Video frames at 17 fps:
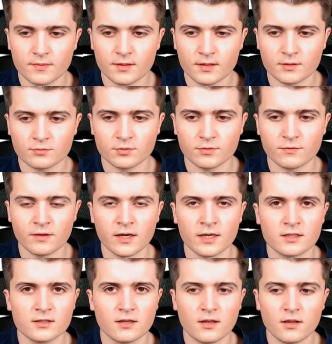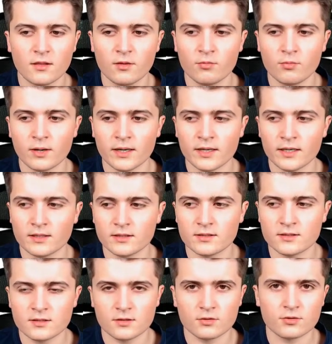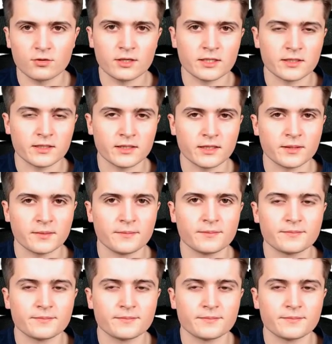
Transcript: And with that, the wire is red again.